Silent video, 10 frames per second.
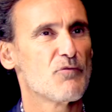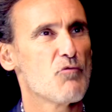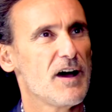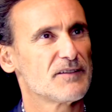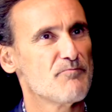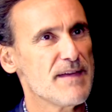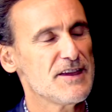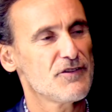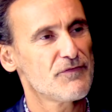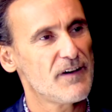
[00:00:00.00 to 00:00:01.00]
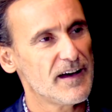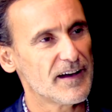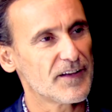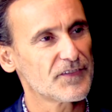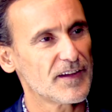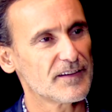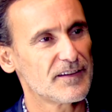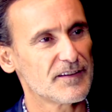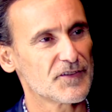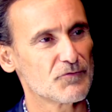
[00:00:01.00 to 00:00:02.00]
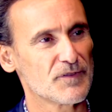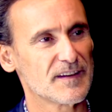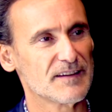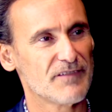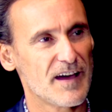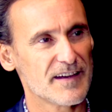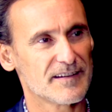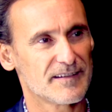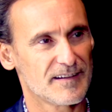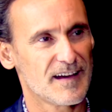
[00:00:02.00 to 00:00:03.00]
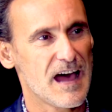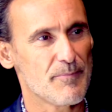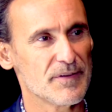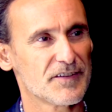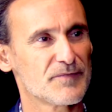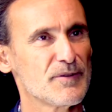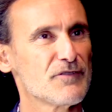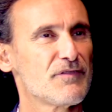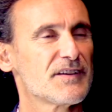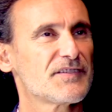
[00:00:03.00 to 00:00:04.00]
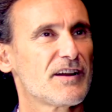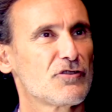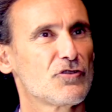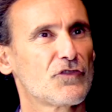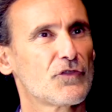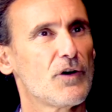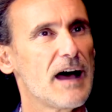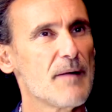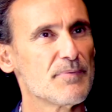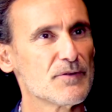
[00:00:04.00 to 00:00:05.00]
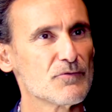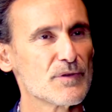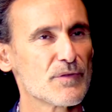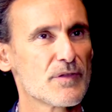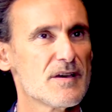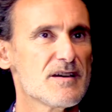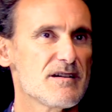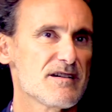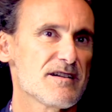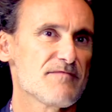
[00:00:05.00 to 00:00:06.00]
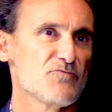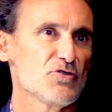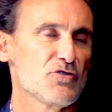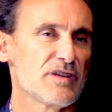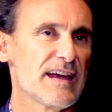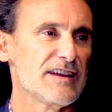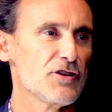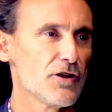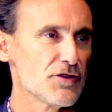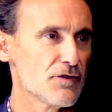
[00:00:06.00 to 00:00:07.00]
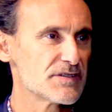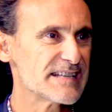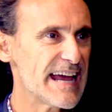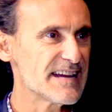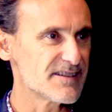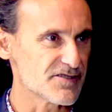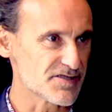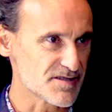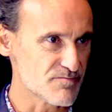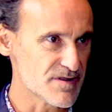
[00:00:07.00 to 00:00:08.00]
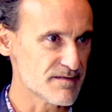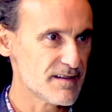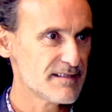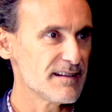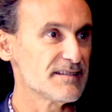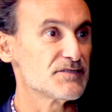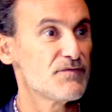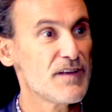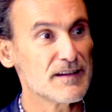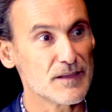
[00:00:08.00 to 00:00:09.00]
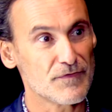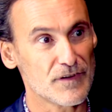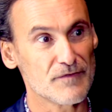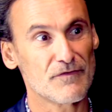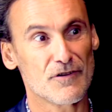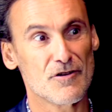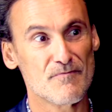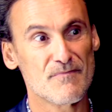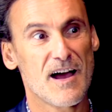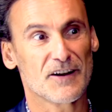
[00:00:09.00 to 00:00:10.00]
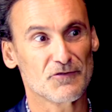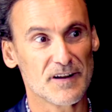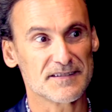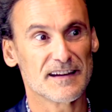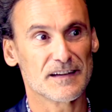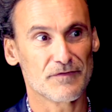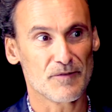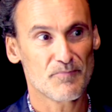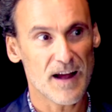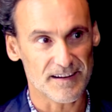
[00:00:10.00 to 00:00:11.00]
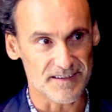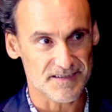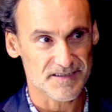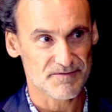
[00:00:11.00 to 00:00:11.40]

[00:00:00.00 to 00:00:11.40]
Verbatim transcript: What many of us, and here is where the divide happens, many of us are not so happy with, the ideology of scientism that is very different from actual scientific practice.